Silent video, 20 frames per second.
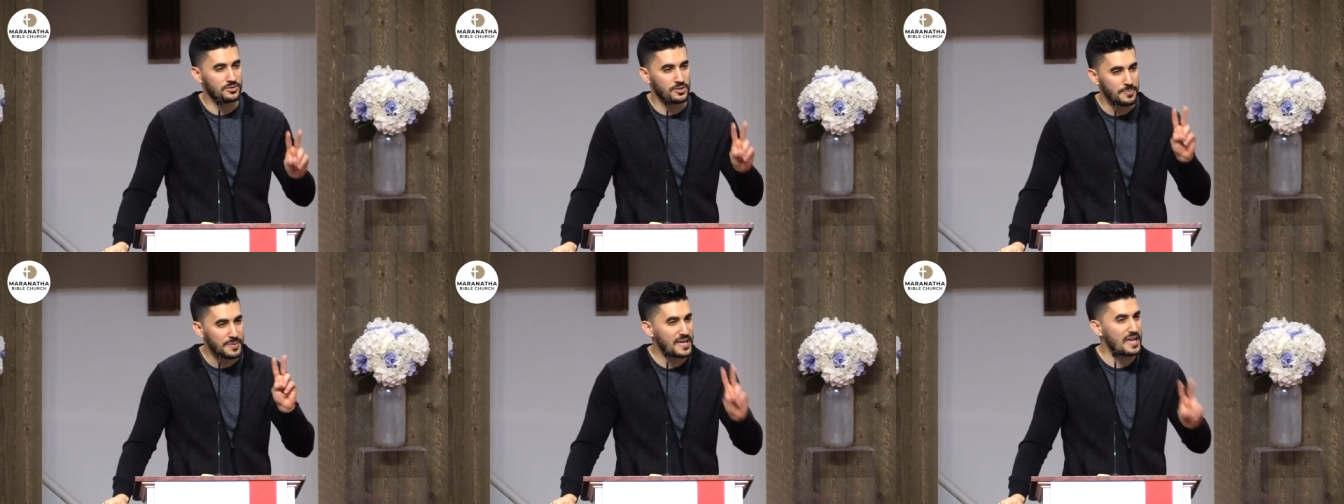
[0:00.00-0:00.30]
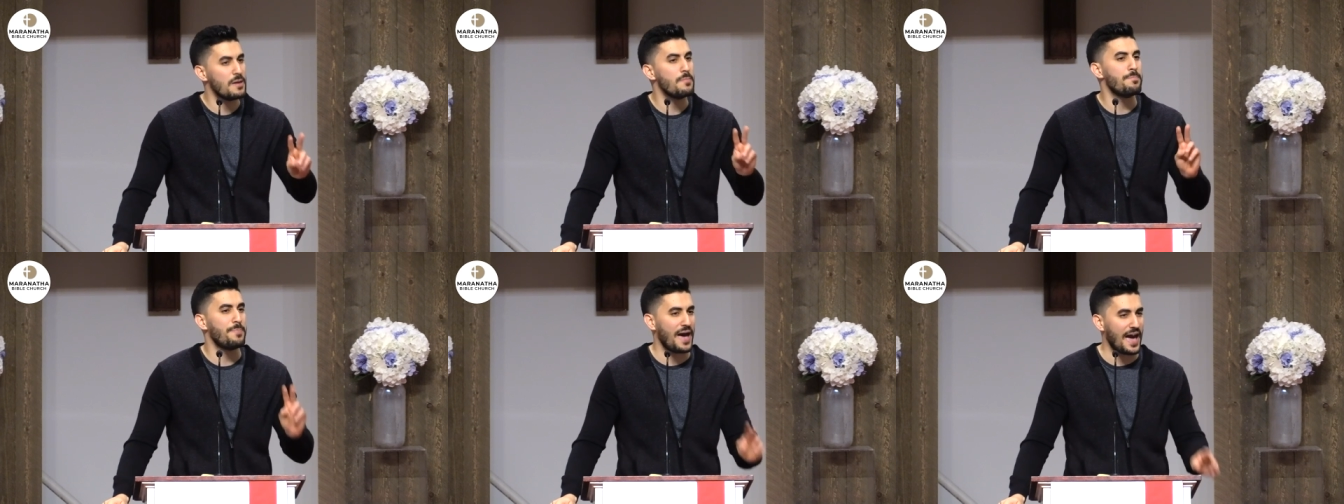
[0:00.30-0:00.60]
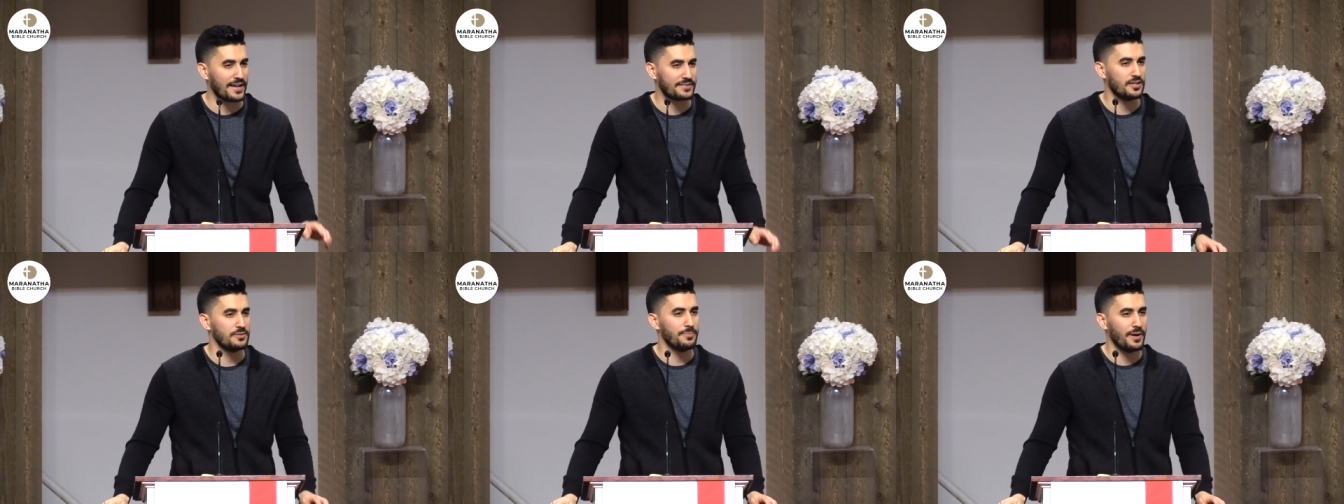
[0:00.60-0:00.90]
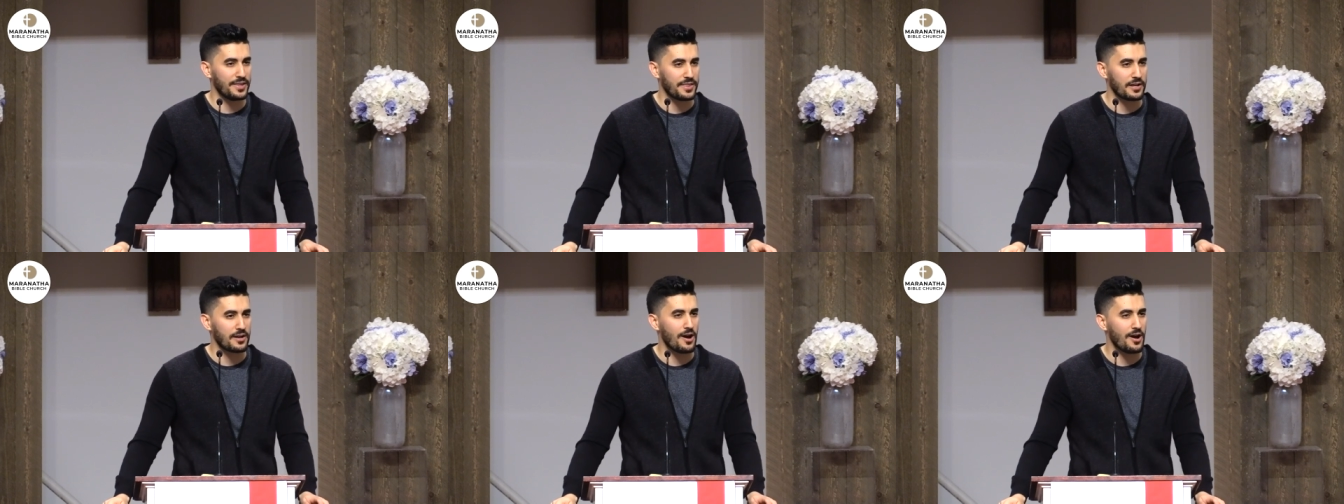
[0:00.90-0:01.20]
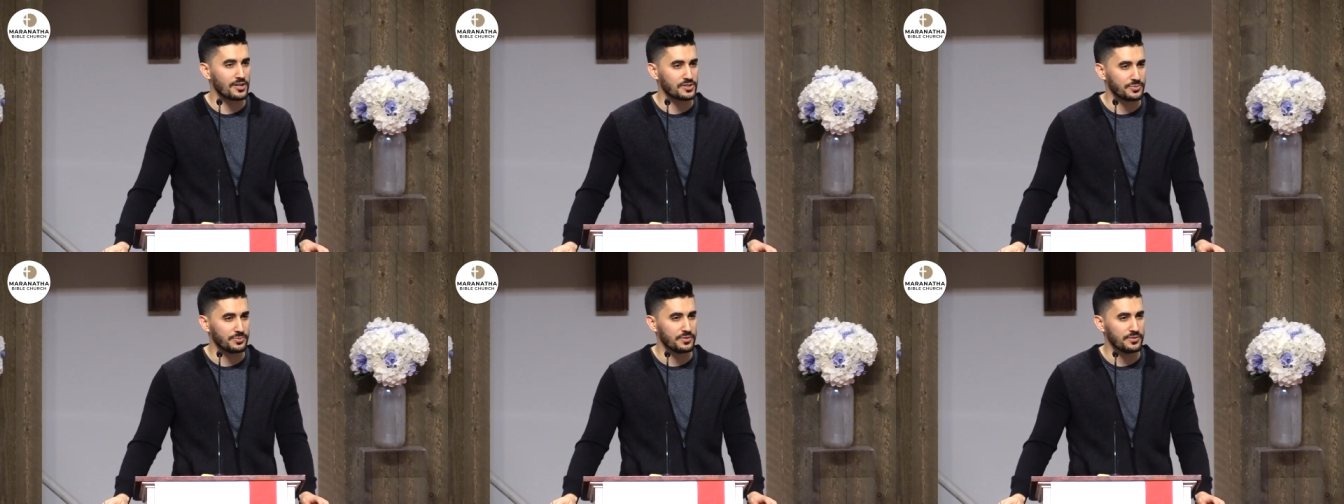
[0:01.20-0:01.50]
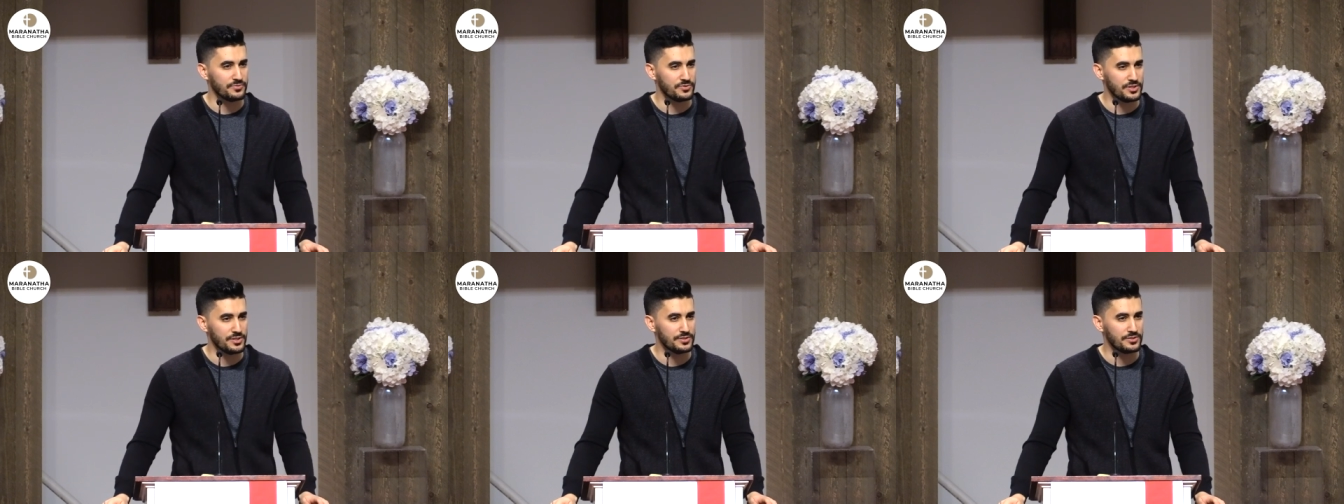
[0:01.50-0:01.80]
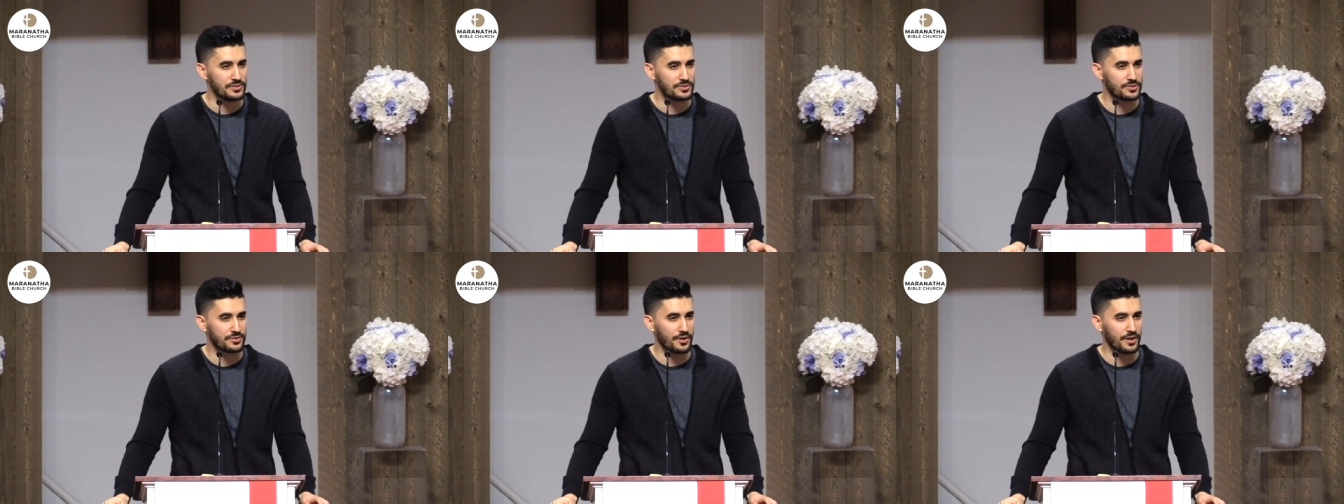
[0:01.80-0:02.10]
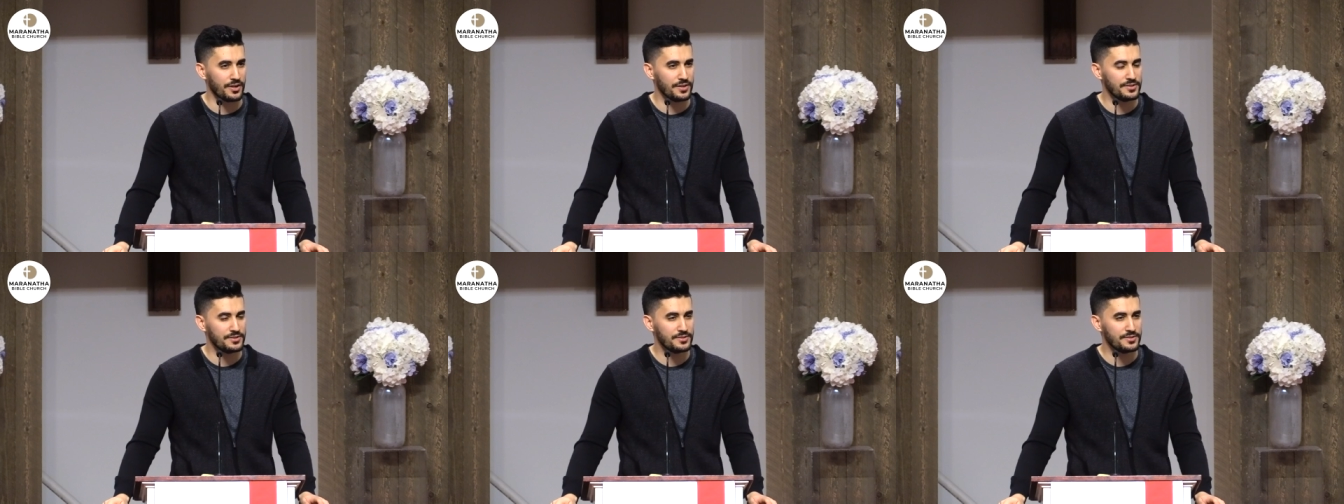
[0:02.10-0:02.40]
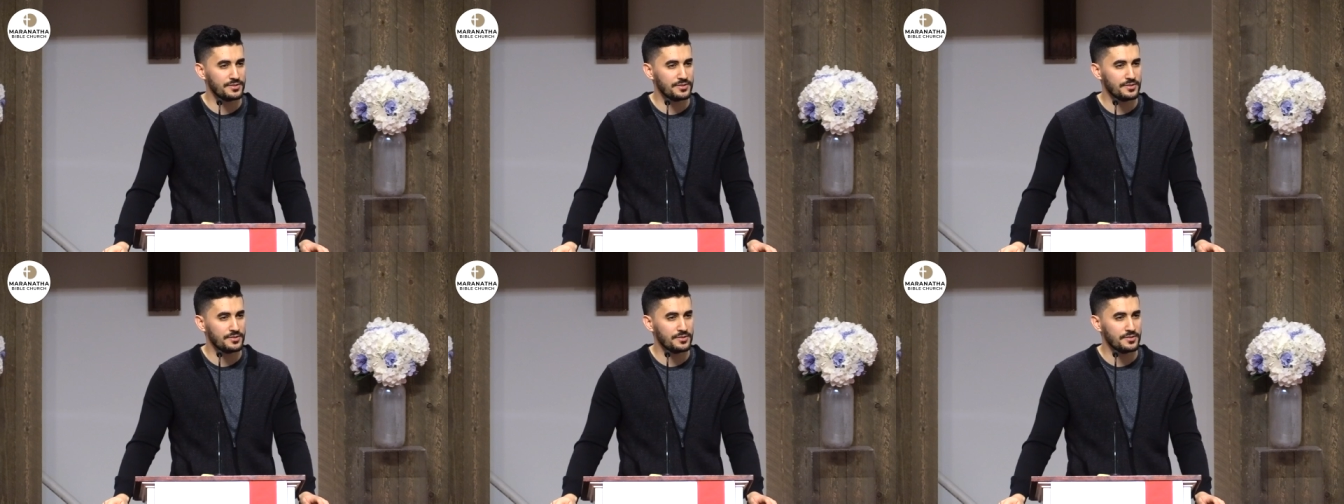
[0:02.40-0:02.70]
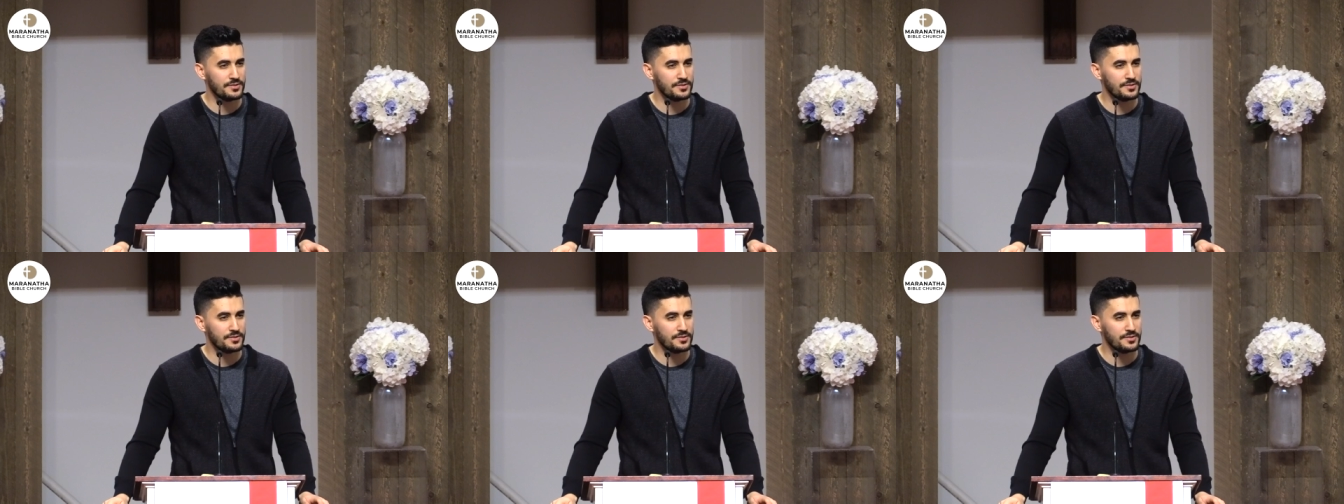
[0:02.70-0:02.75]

to be impacted by the gospel of Jesus Christ,